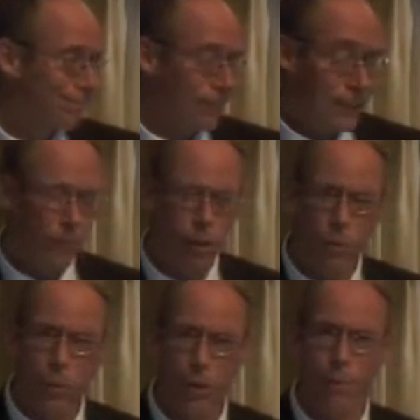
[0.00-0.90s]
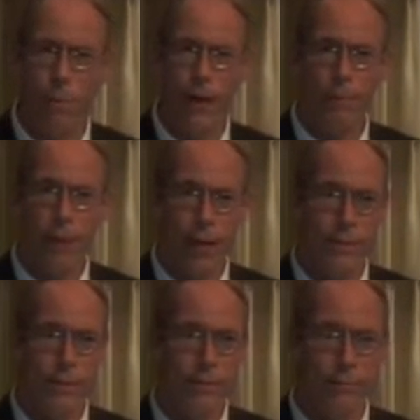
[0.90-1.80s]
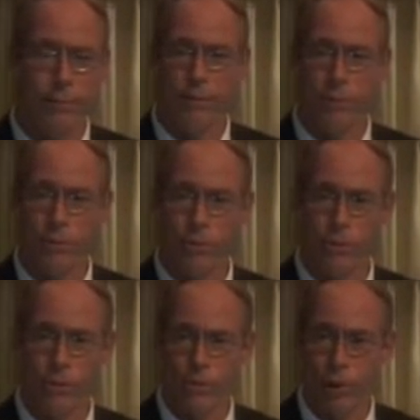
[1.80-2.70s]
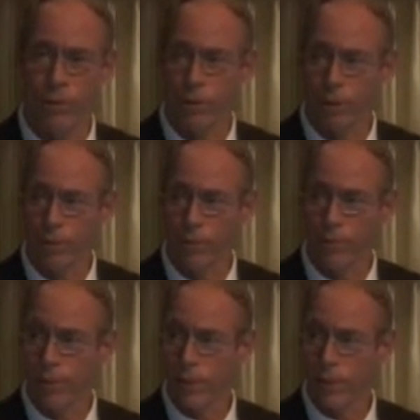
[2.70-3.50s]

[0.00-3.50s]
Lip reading: I said, "Well, we're going to bypass the stranglehold